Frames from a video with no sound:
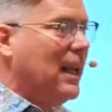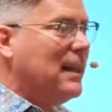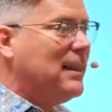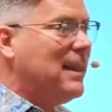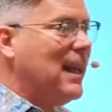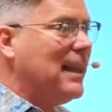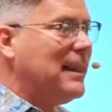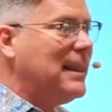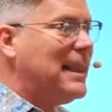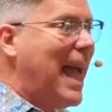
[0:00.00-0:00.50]

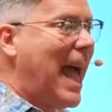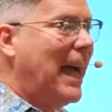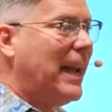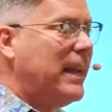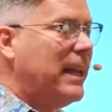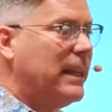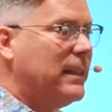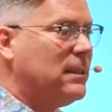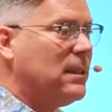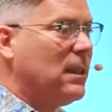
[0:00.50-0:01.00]
that
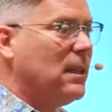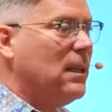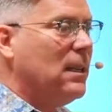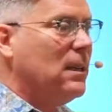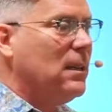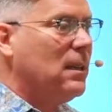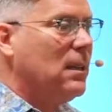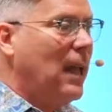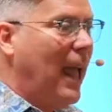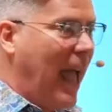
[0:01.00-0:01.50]
is
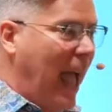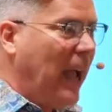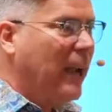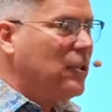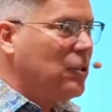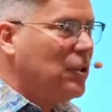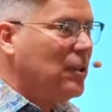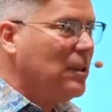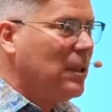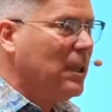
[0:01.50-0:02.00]

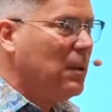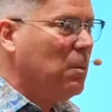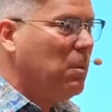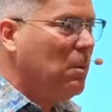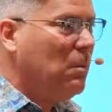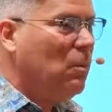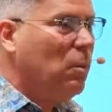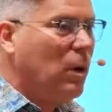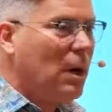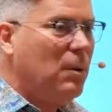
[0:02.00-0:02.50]
actually
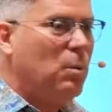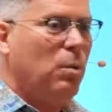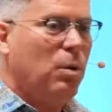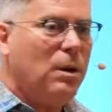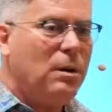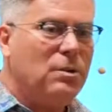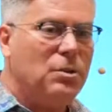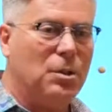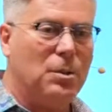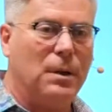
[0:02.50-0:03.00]
what
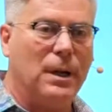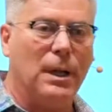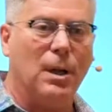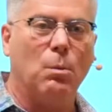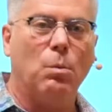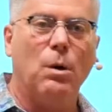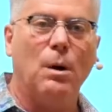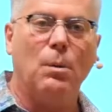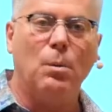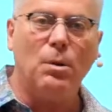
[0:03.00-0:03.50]
we're doing
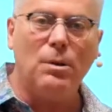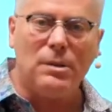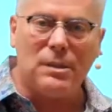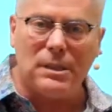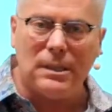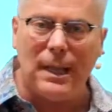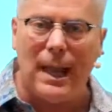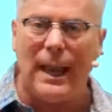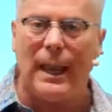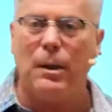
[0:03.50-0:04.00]
and what we're
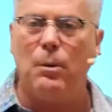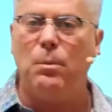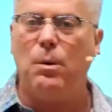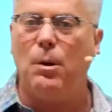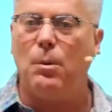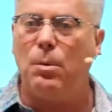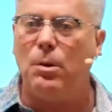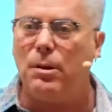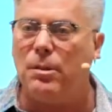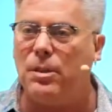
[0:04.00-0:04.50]
saying and
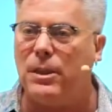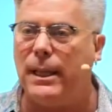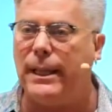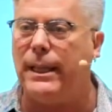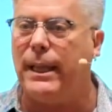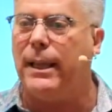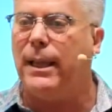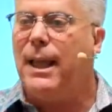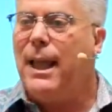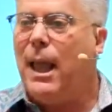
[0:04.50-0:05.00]
what we're
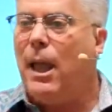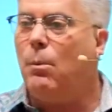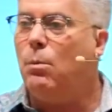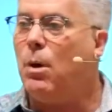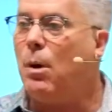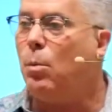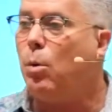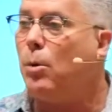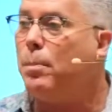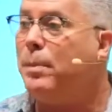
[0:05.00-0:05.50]
thinking and
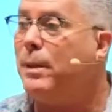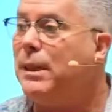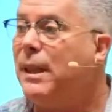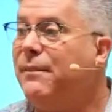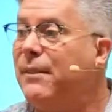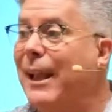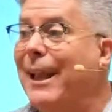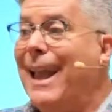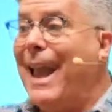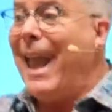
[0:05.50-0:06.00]
what we're
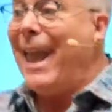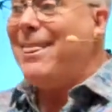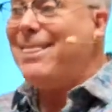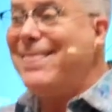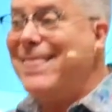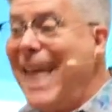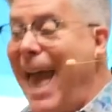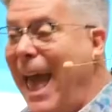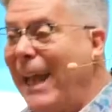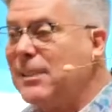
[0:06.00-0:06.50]
believing.
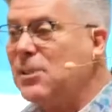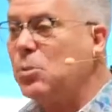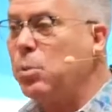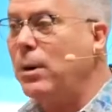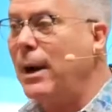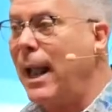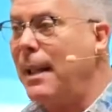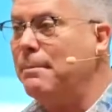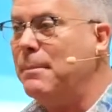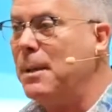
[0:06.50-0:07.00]
And that's
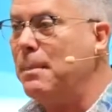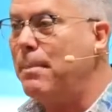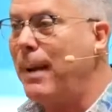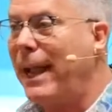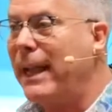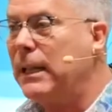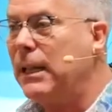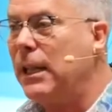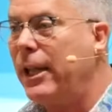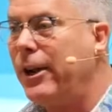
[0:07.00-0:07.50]
what I mean
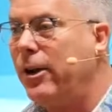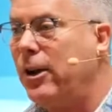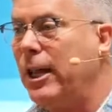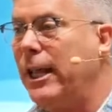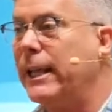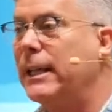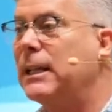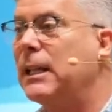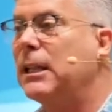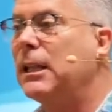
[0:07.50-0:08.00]
by clarity.
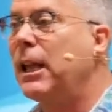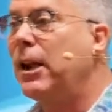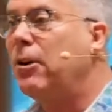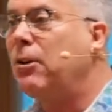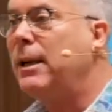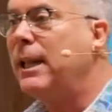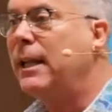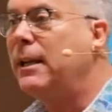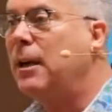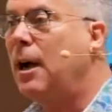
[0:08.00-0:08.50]

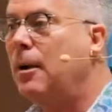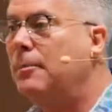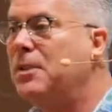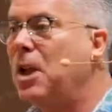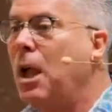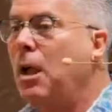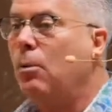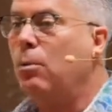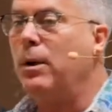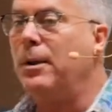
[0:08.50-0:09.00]
Clarity comes
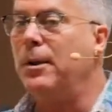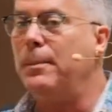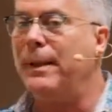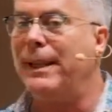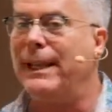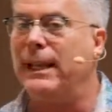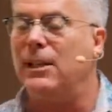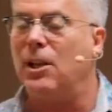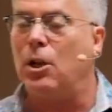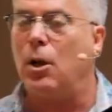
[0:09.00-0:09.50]
when you
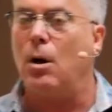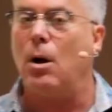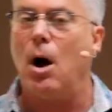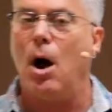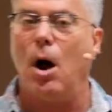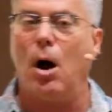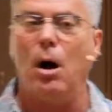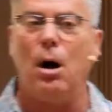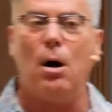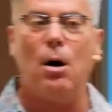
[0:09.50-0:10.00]
begin to go,
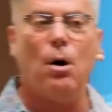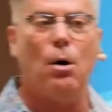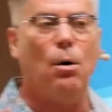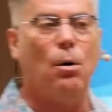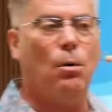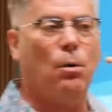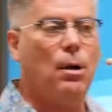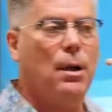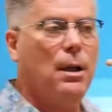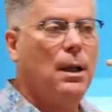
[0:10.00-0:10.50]

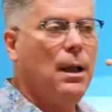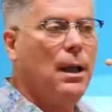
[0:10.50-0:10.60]
oh,